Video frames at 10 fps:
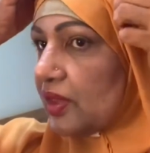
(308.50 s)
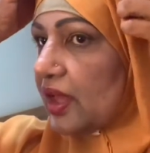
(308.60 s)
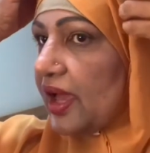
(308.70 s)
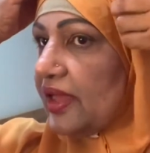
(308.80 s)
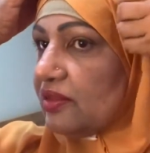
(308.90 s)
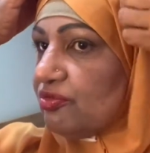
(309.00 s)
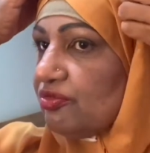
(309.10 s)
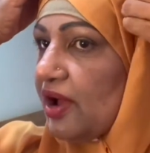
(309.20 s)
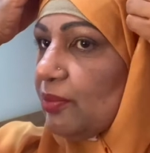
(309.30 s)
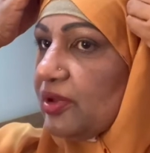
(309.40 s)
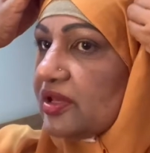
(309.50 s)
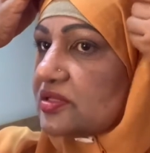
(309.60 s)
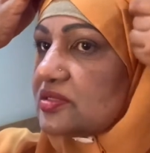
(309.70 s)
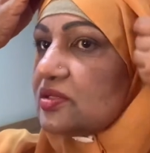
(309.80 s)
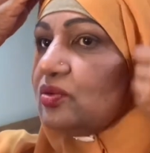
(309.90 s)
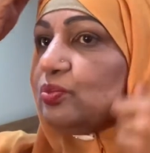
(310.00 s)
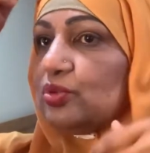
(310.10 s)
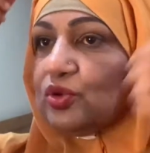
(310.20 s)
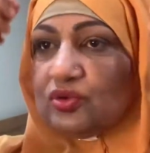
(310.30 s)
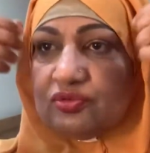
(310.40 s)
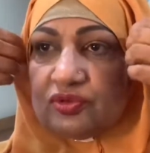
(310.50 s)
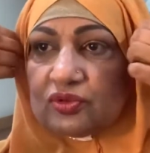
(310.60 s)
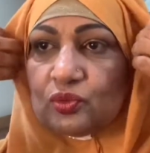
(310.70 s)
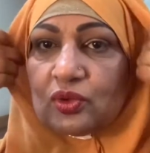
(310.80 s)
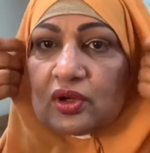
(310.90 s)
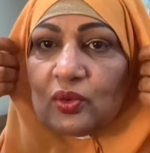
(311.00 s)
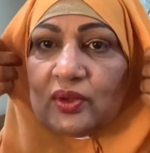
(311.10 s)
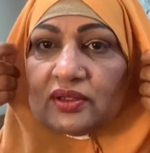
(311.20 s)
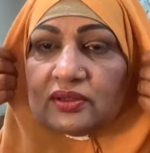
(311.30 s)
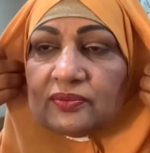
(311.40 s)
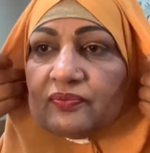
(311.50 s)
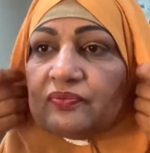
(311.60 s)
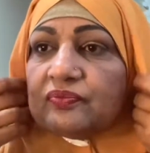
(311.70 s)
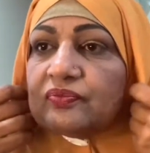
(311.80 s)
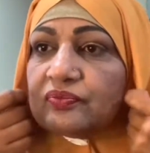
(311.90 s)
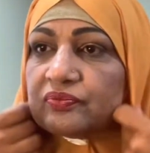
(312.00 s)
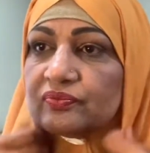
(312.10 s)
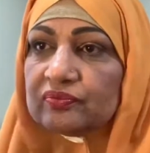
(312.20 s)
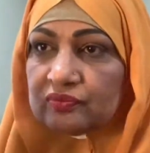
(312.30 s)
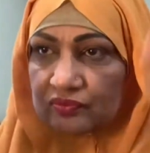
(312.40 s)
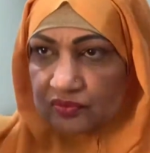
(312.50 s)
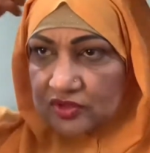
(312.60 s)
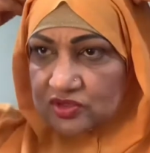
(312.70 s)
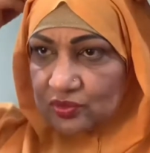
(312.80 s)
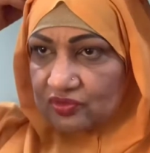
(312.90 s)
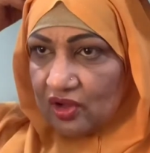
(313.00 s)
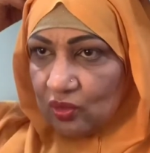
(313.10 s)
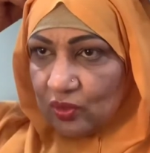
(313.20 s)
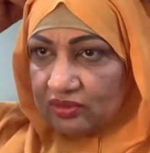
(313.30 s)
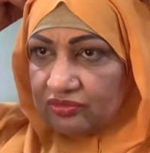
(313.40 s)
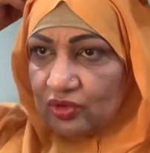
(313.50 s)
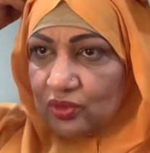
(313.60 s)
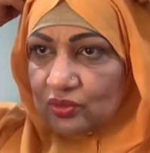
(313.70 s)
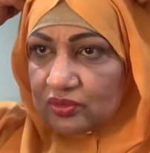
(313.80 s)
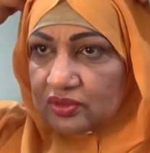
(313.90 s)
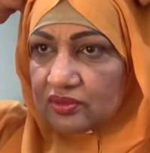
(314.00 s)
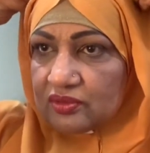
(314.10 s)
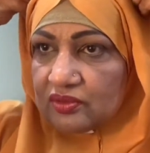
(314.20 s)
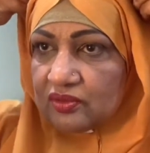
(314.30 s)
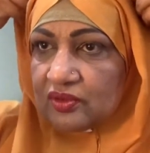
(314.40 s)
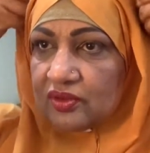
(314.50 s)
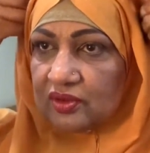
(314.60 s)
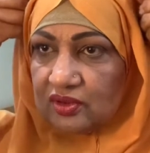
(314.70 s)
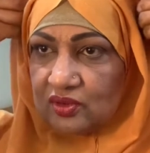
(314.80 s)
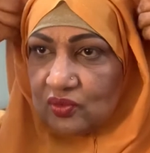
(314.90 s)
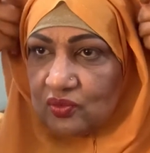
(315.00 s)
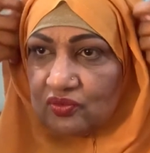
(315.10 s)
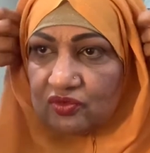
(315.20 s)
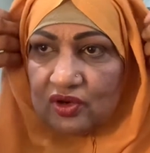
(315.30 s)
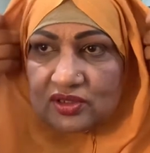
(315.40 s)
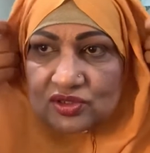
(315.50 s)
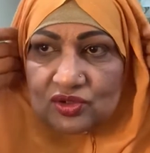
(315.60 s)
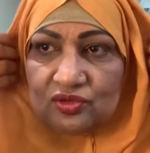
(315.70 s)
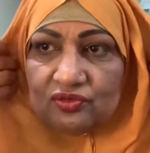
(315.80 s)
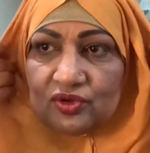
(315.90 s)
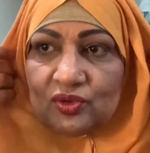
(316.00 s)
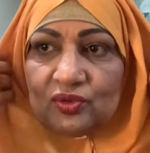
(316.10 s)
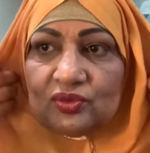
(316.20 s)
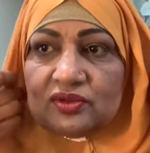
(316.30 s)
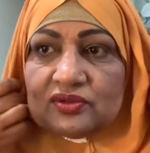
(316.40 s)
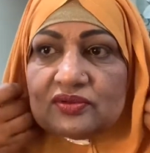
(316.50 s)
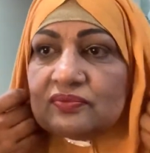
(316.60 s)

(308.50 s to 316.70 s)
And the fabric is so beautiful to work with. So we've got one fold, we've got two folds,